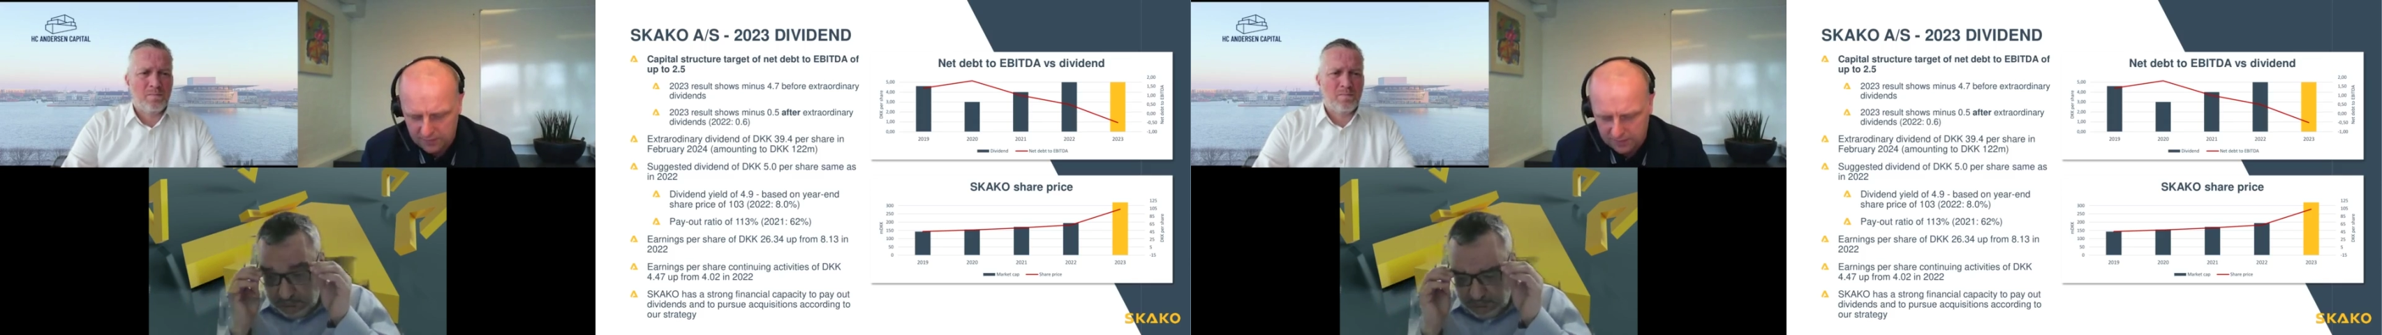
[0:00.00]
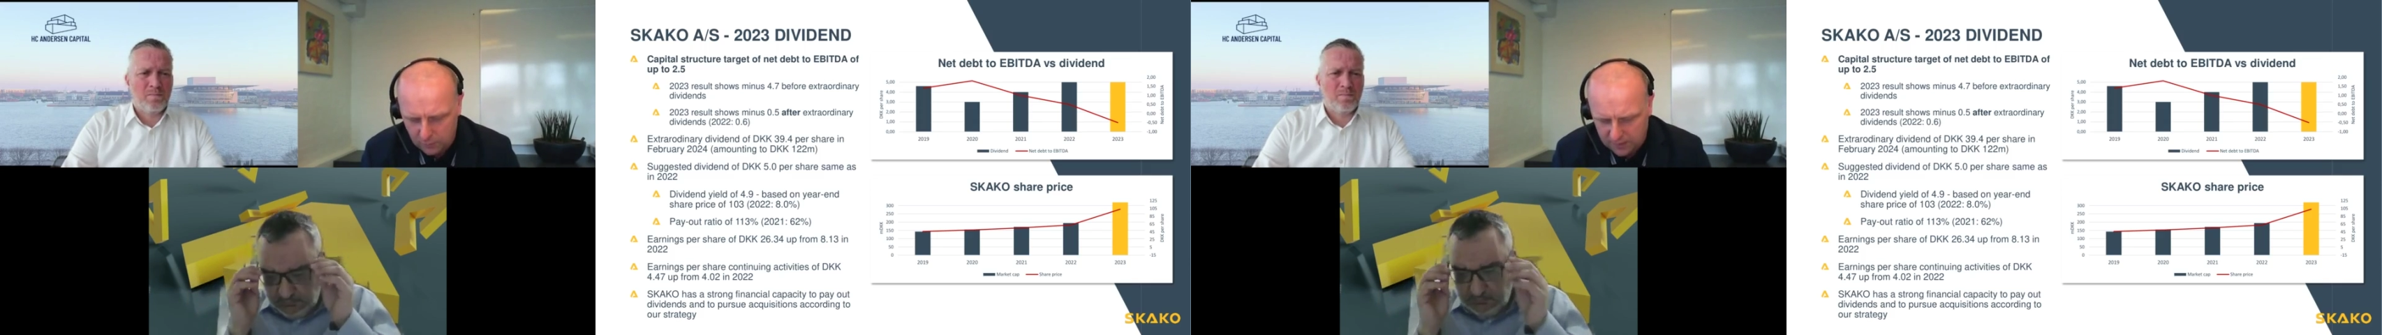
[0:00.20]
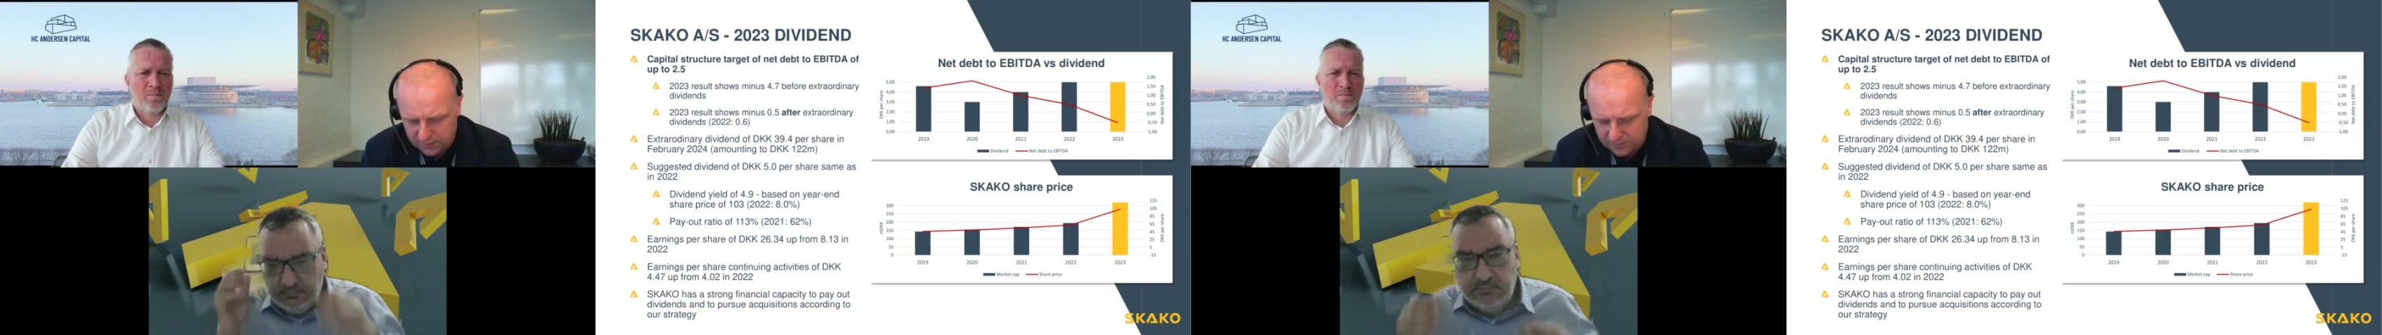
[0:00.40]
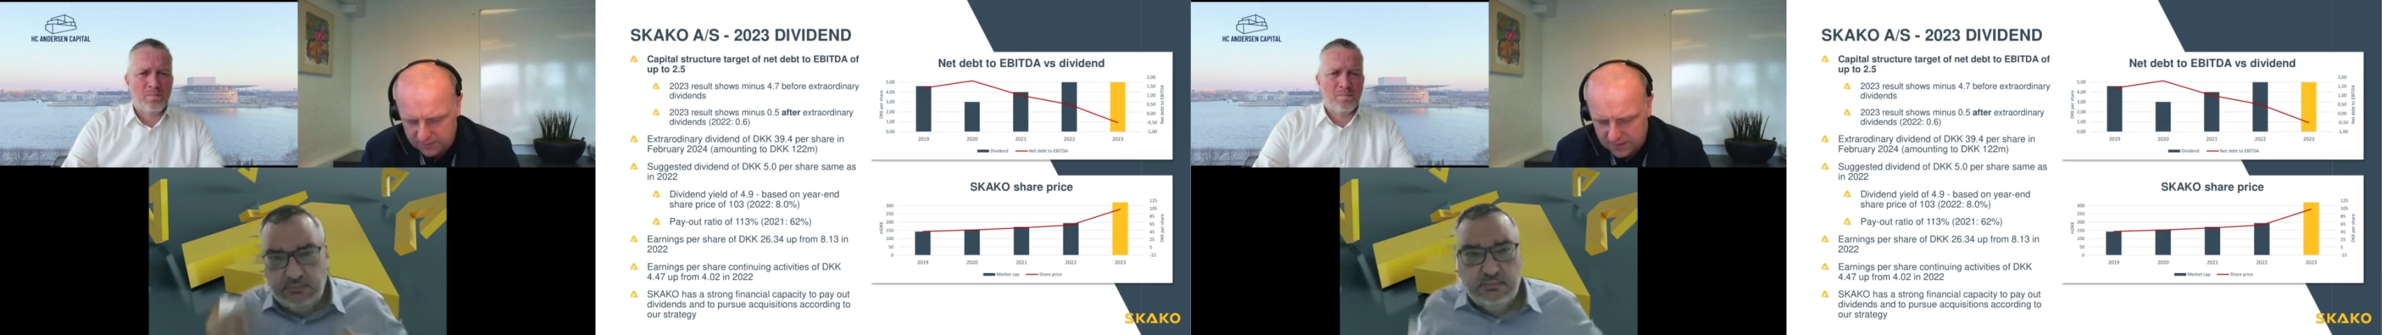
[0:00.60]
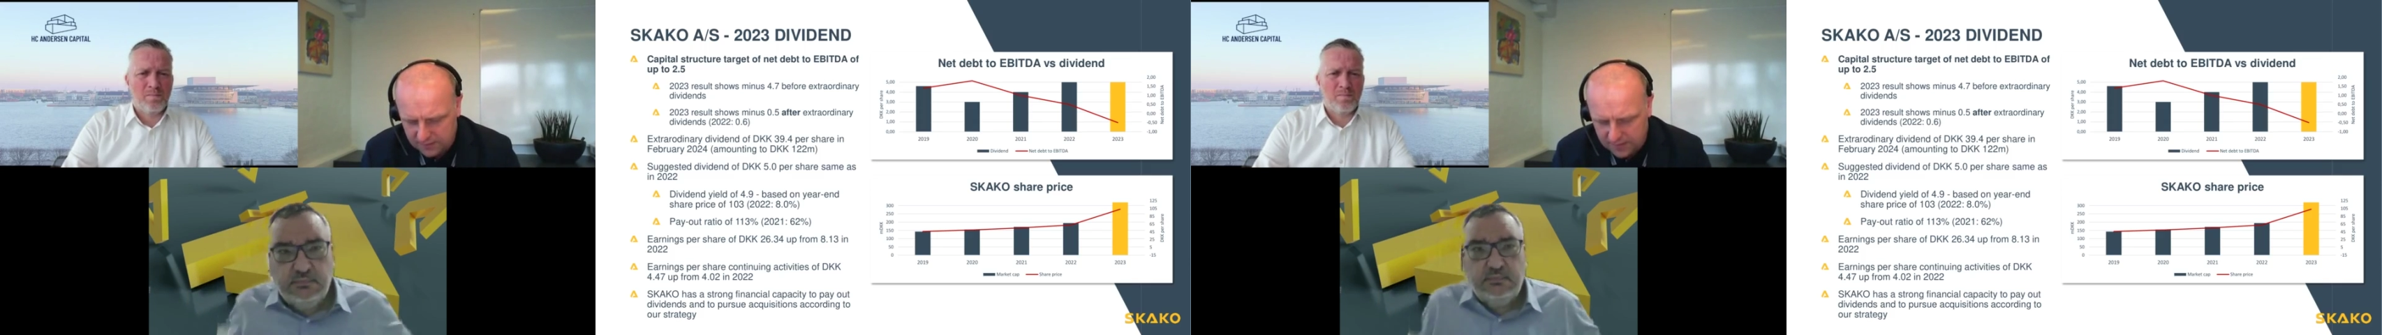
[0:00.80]
then we can
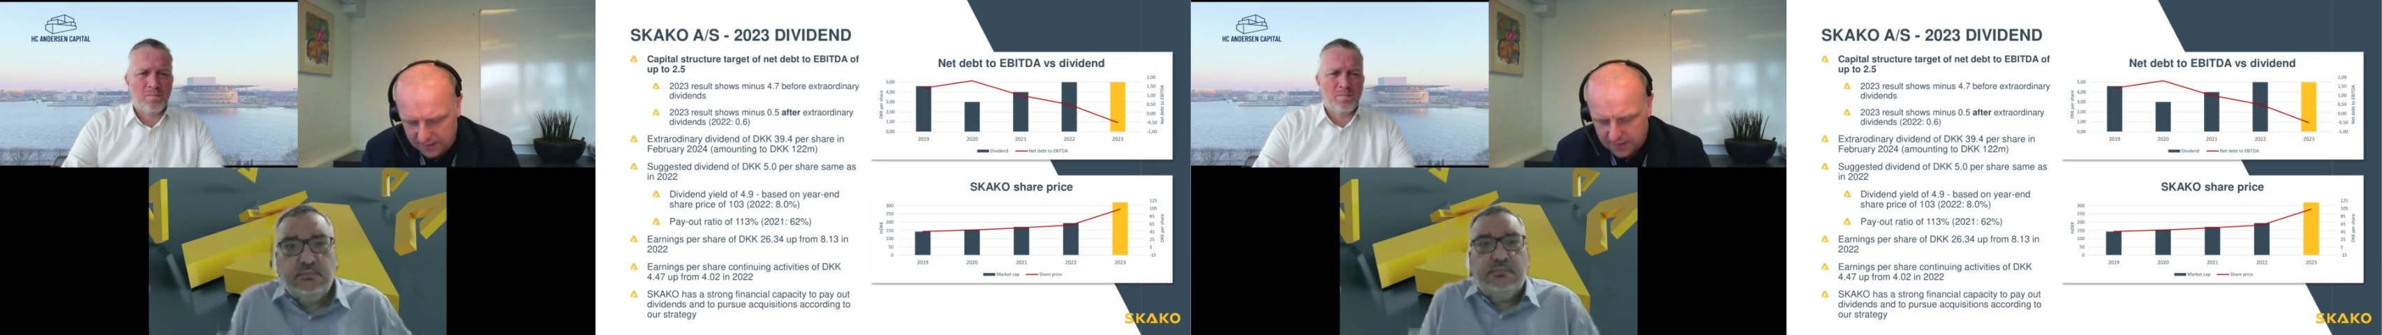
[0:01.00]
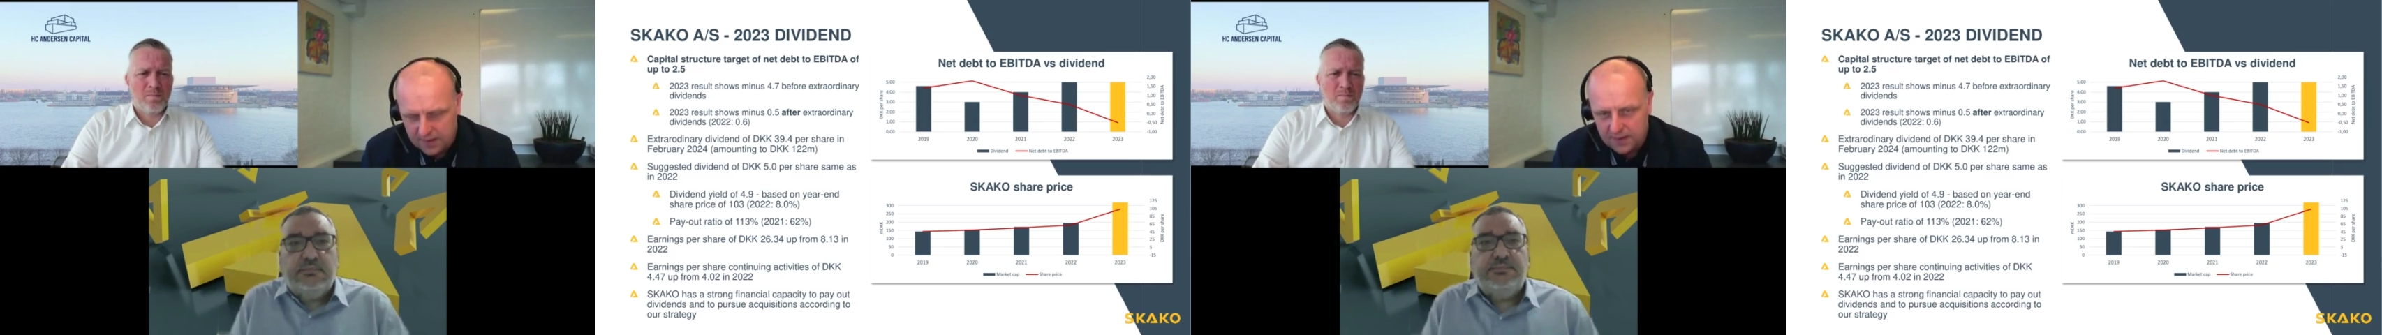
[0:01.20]
see that